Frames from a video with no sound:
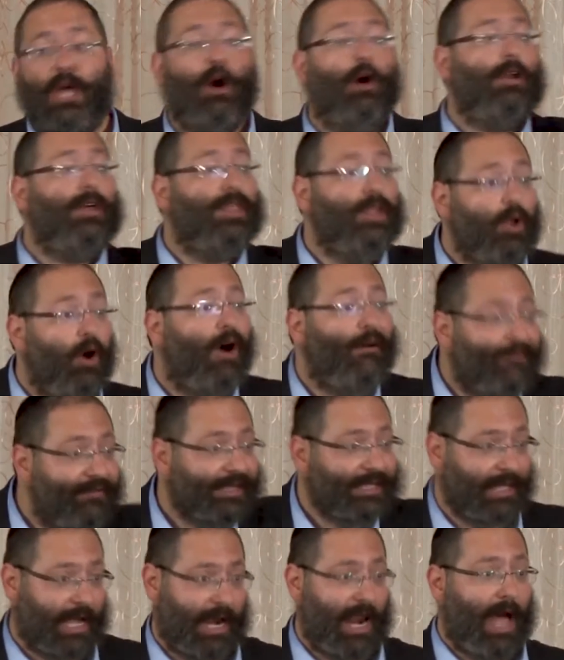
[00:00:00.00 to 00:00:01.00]
they go to the
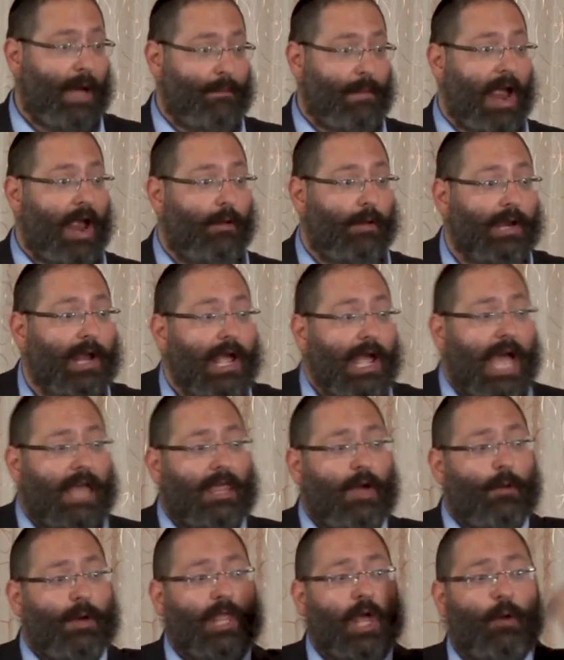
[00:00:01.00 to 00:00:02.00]
office, they're not married. And
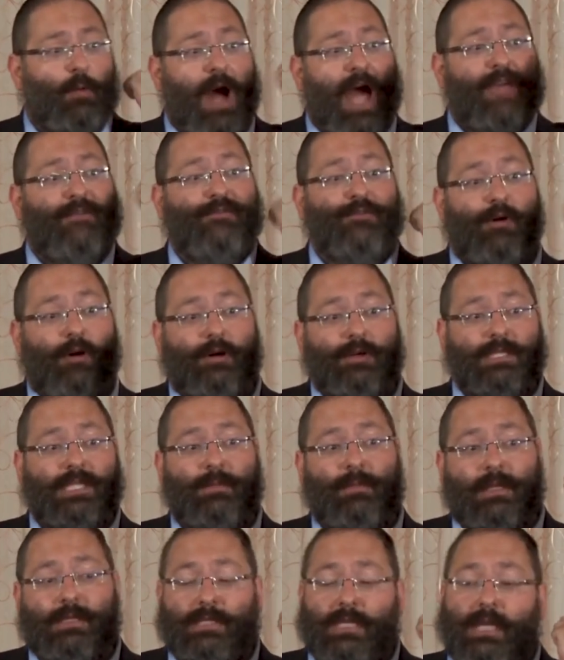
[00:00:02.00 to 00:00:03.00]
then when their wife calls
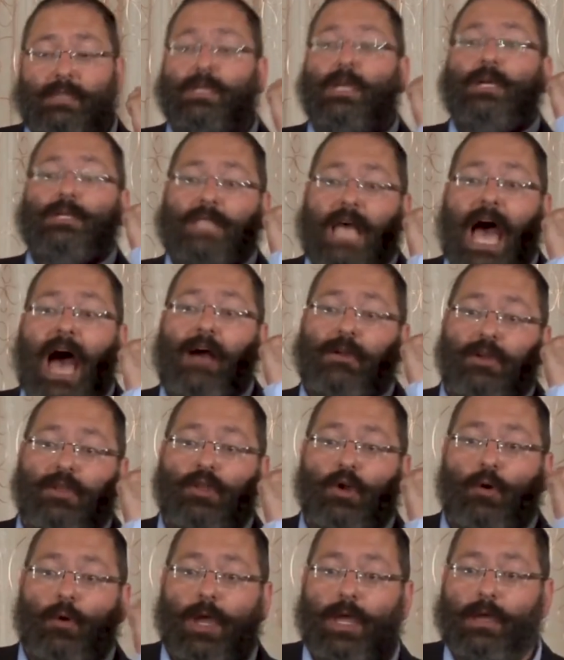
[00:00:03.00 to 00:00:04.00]
them and says, so how you
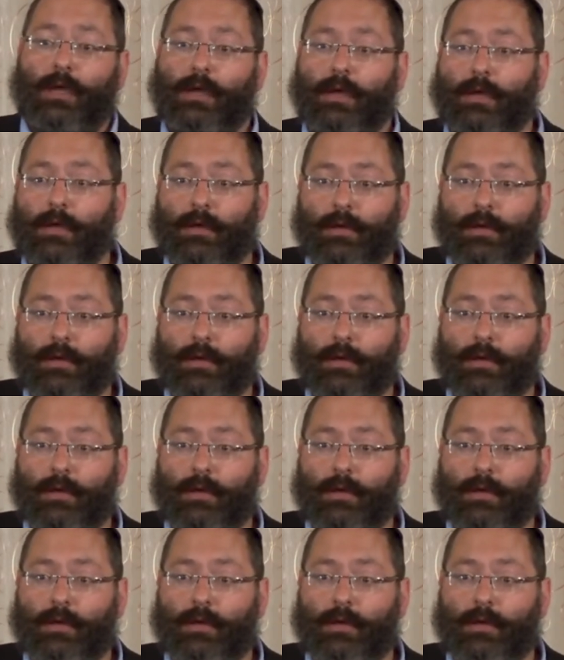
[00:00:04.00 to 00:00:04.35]
doing?